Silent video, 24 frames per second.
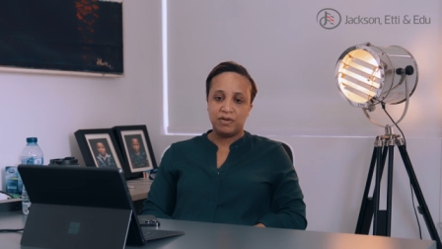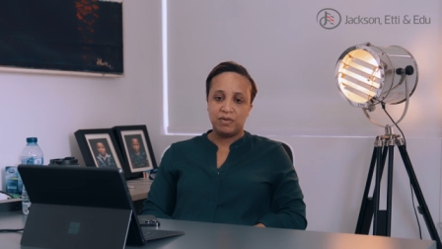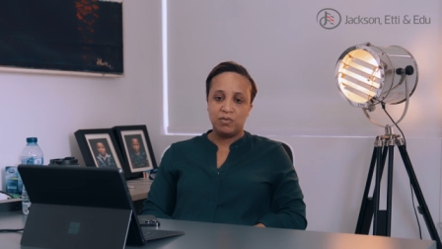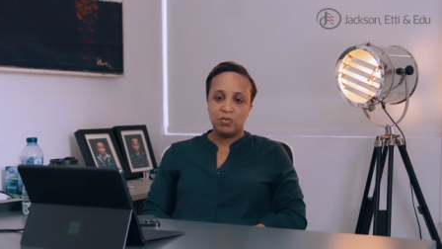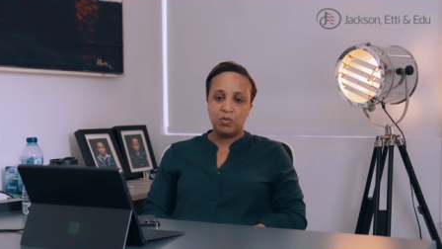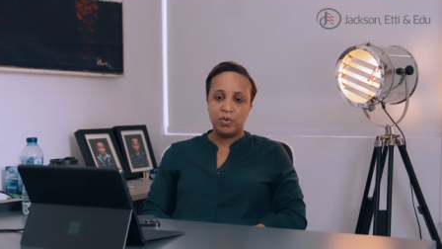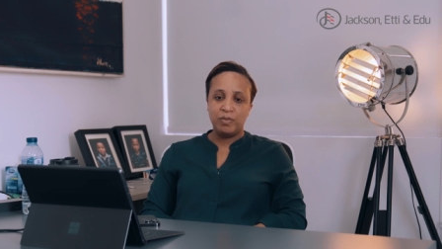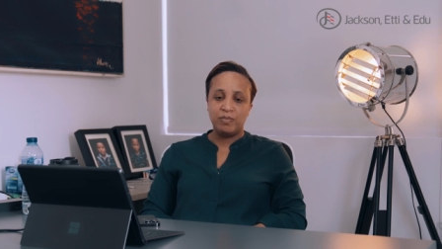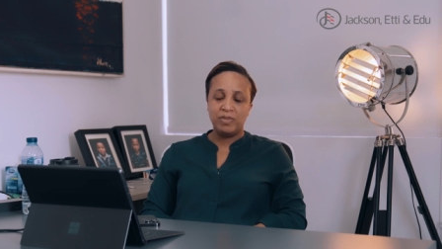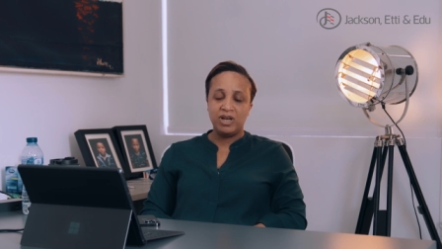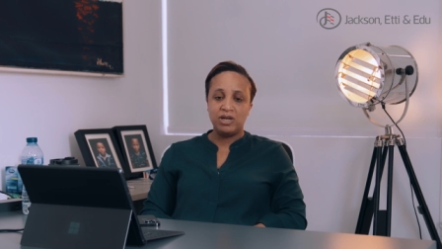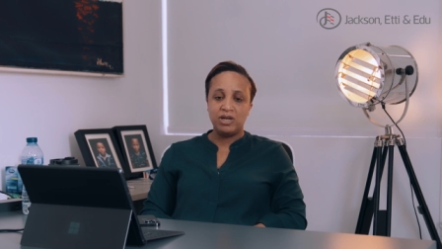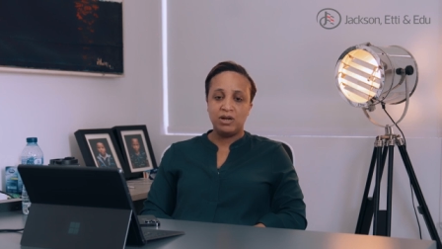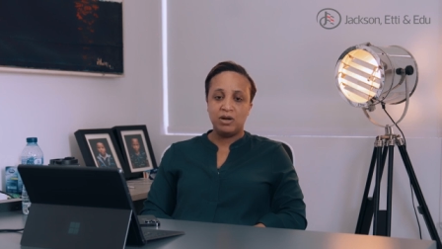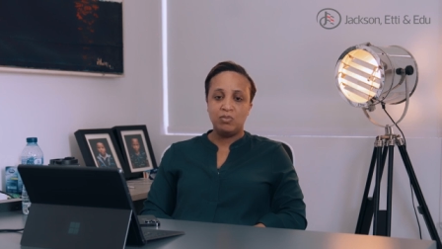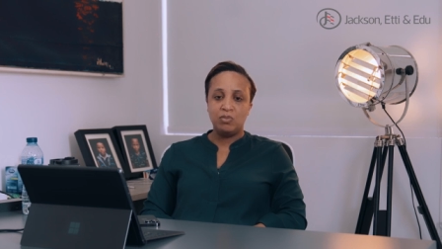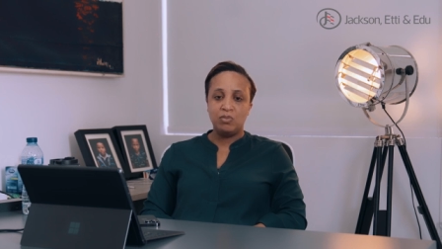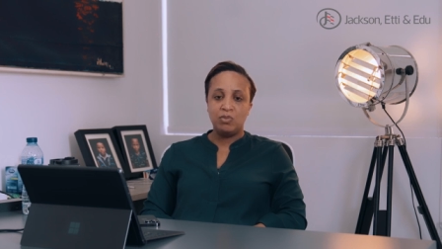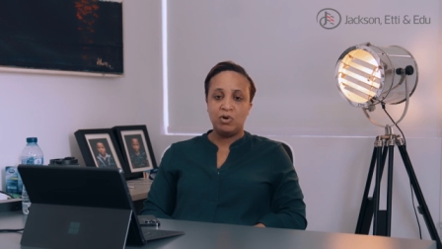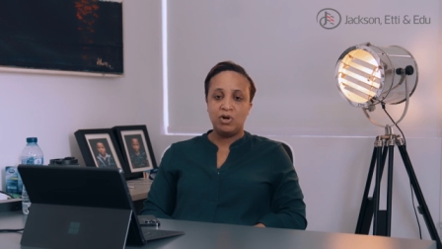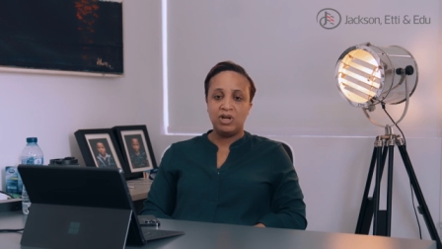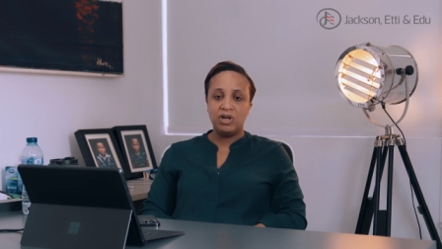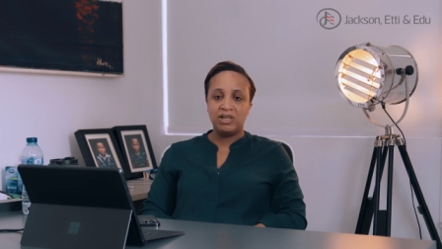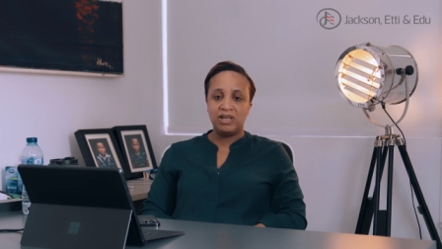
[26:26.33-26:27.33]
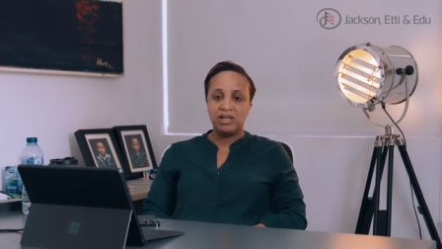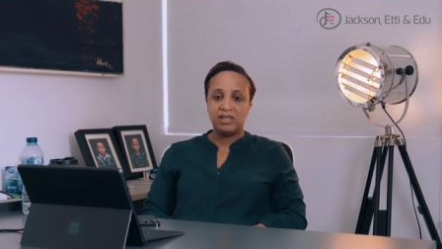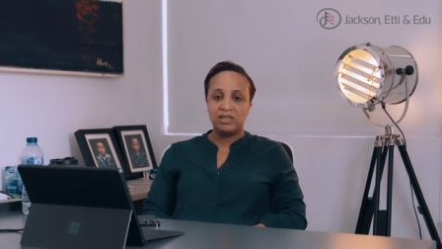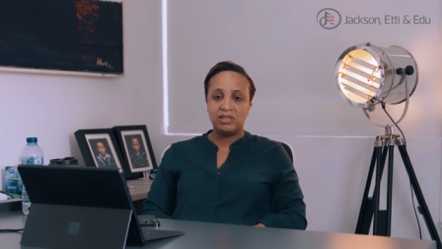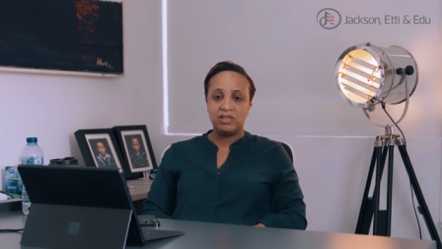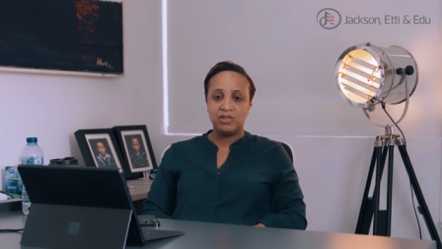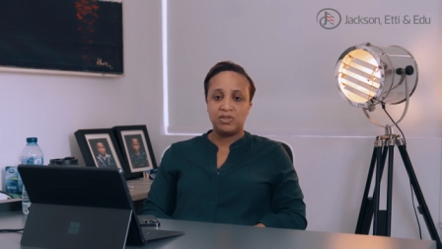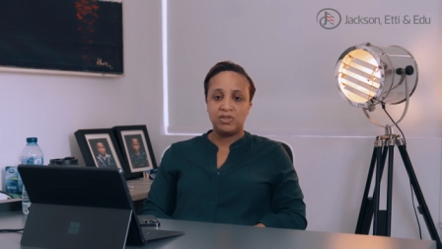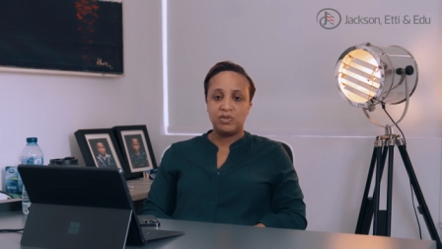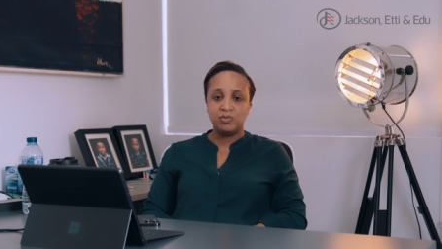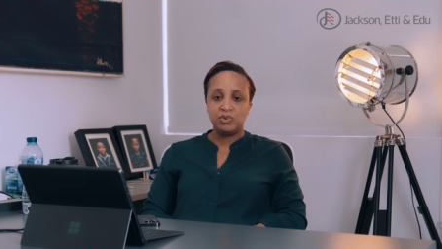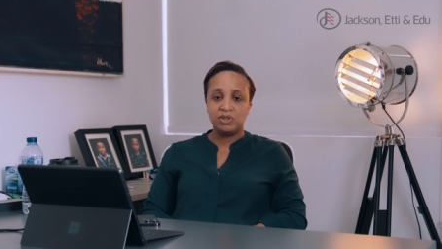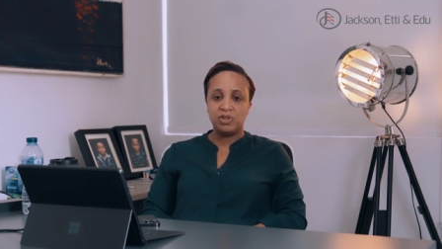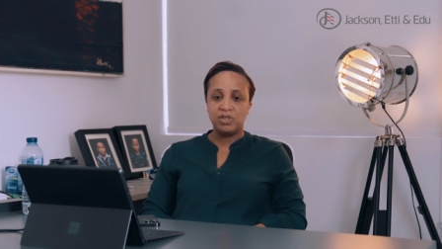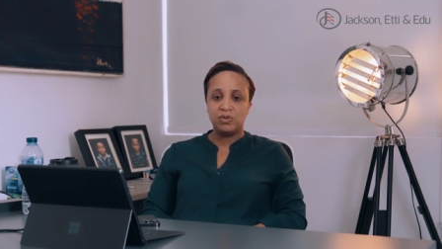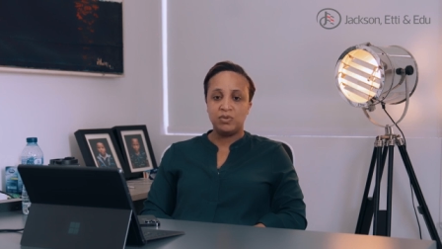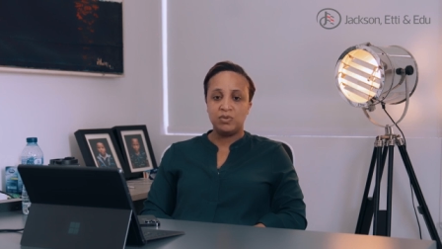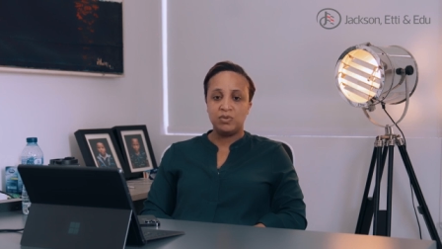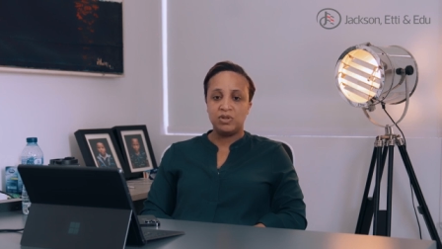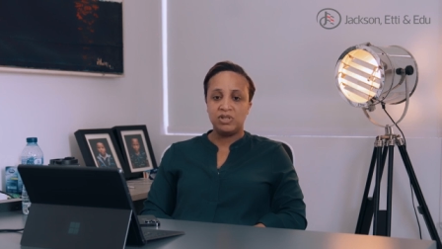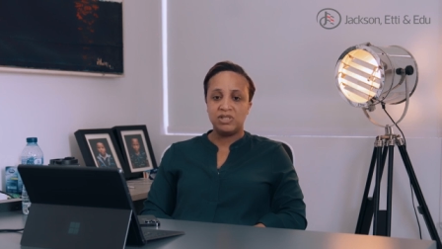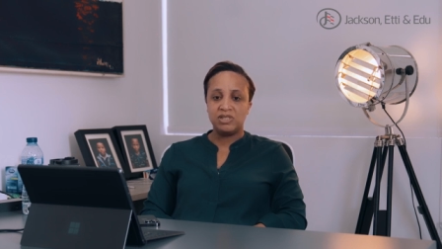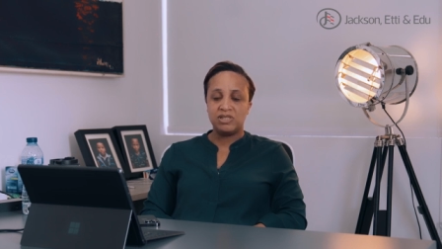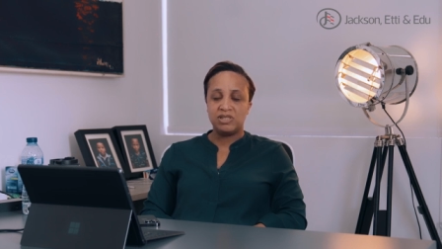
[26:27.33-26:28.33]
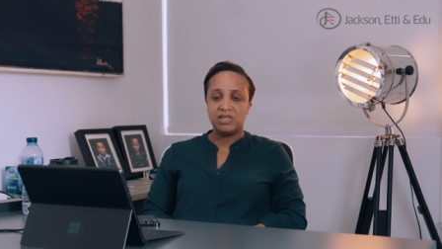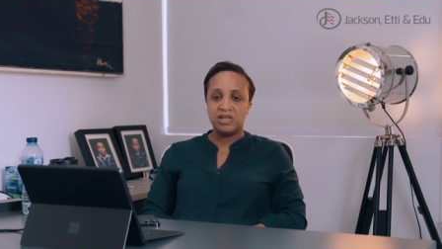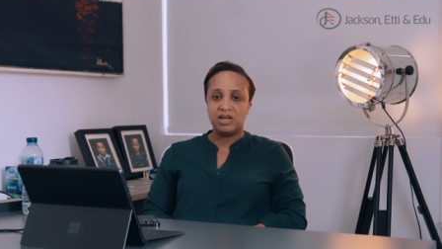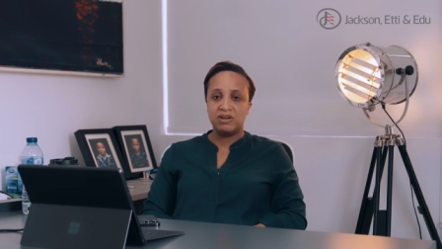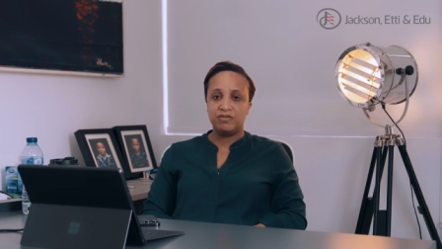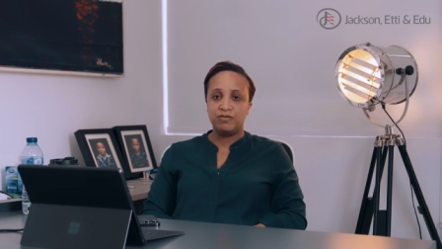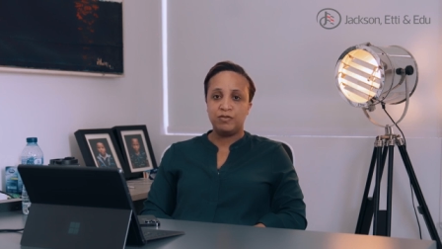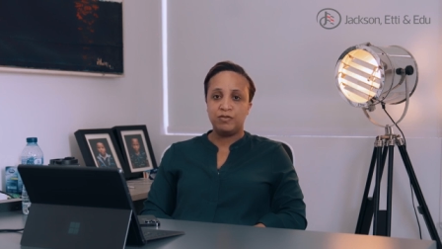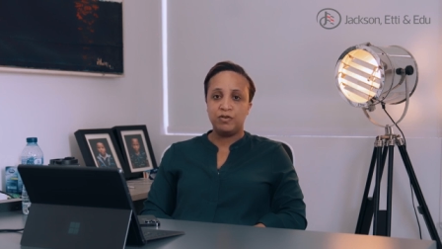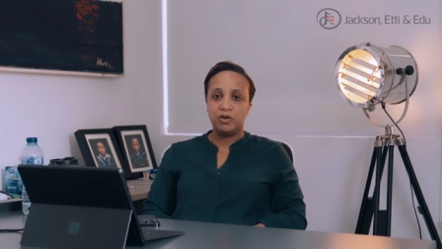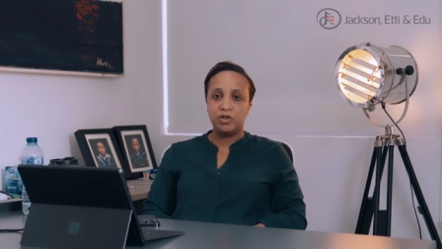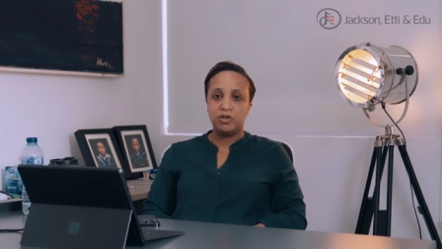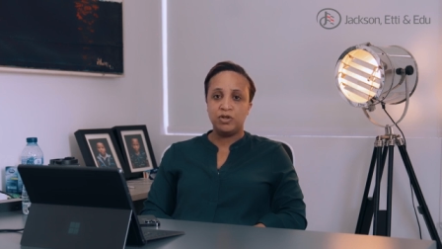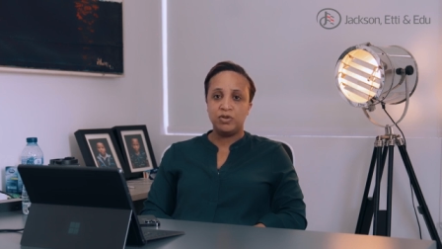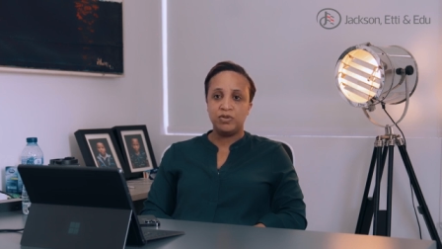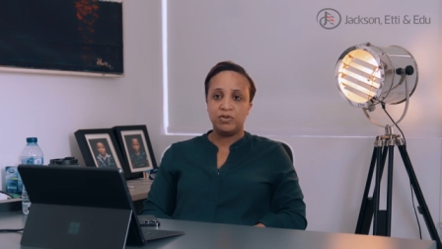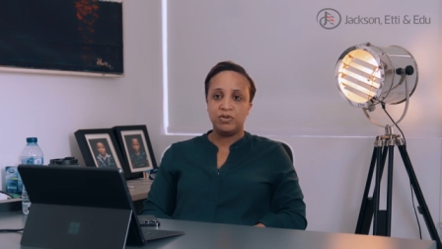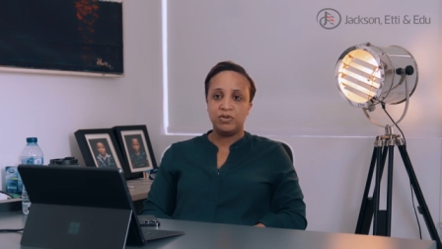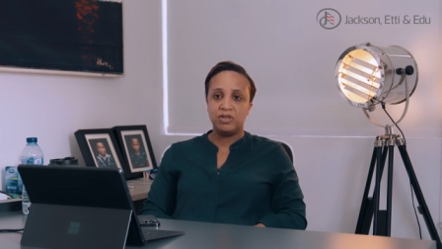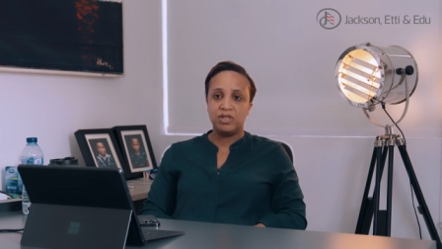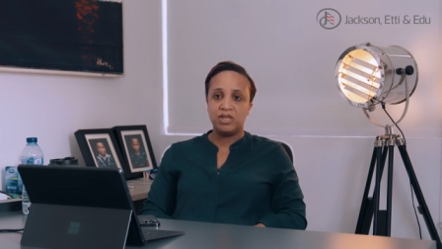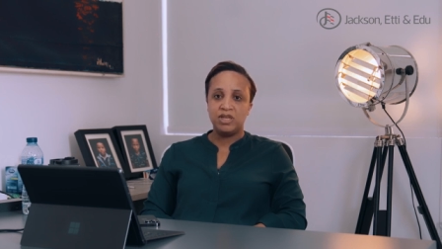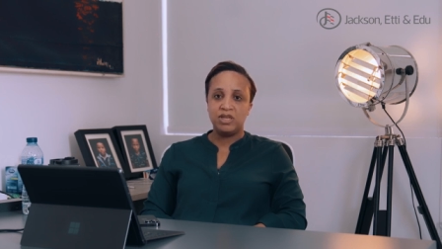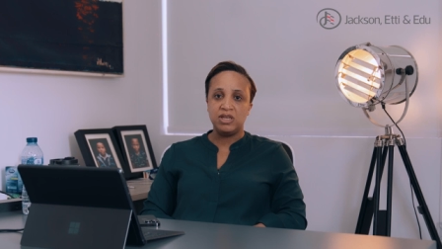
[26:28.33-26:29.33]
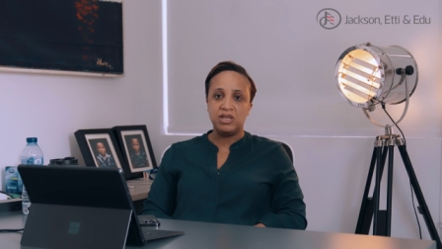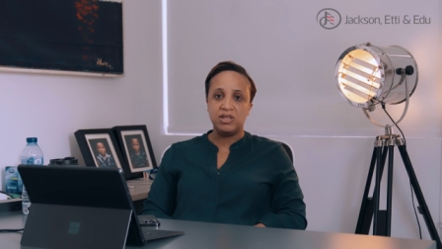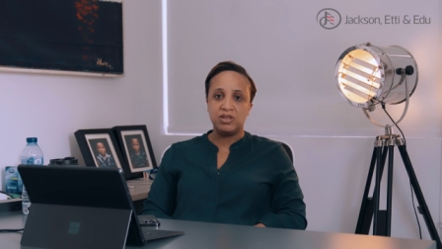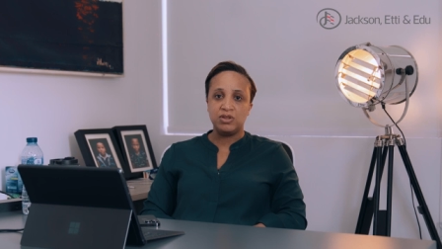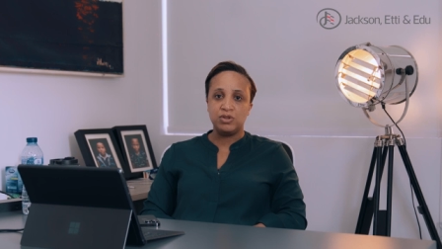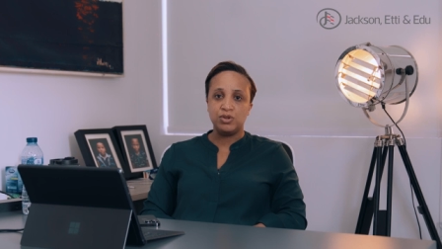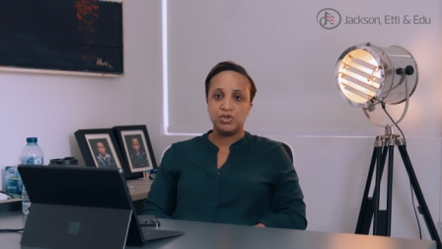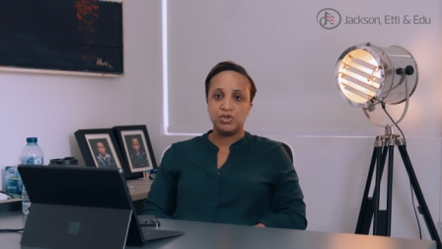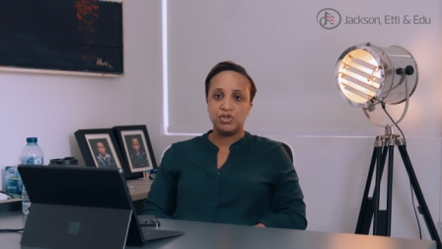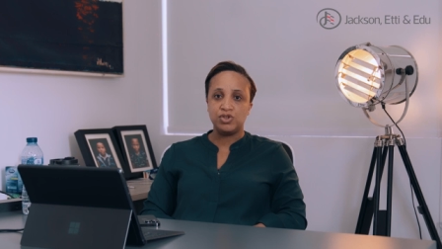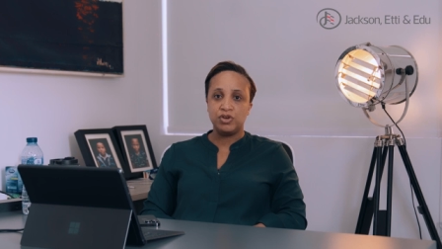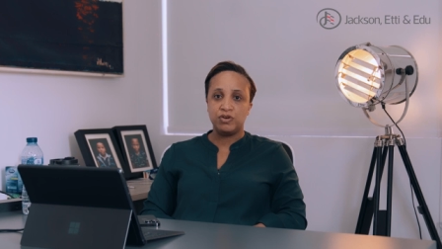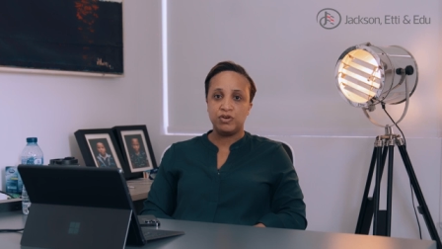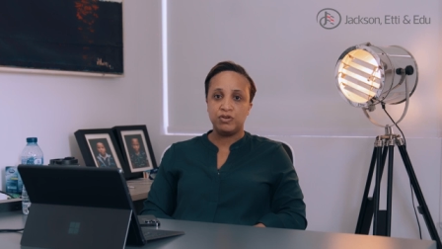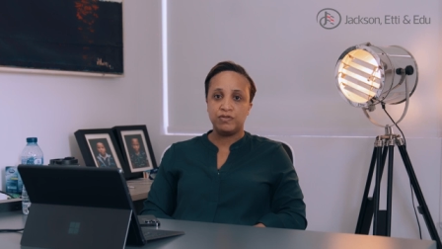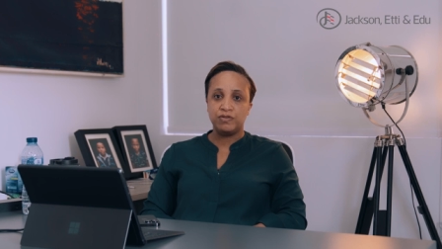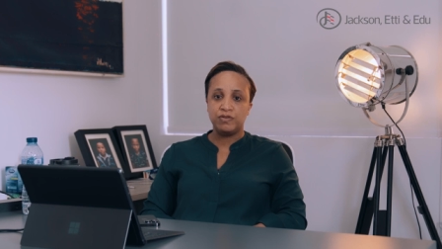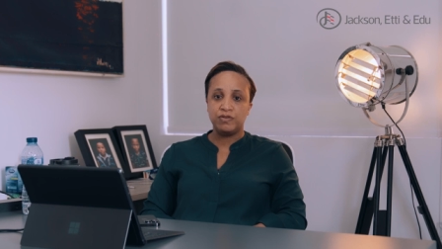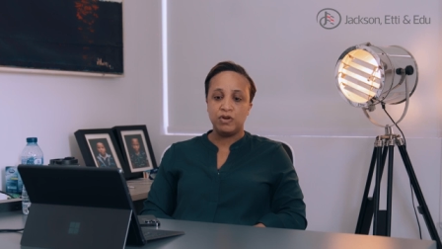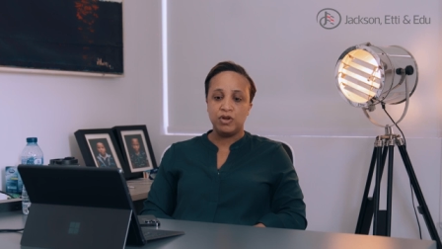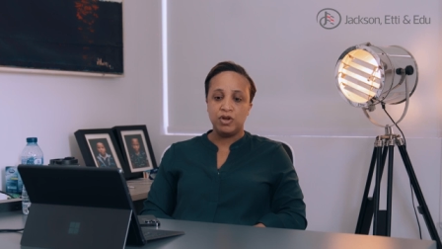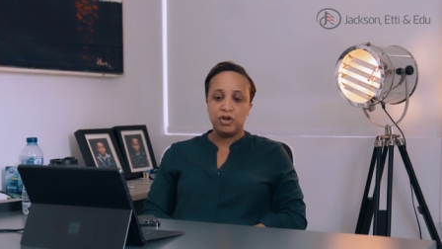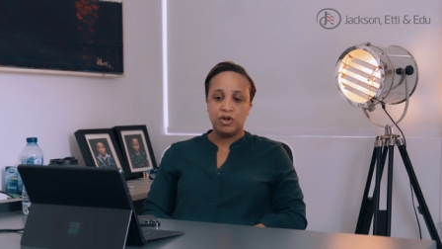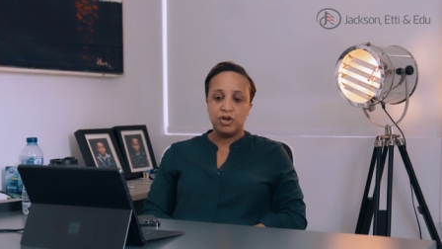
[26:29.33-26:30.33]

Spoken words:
women are more likely to be the ones that follow the ethos of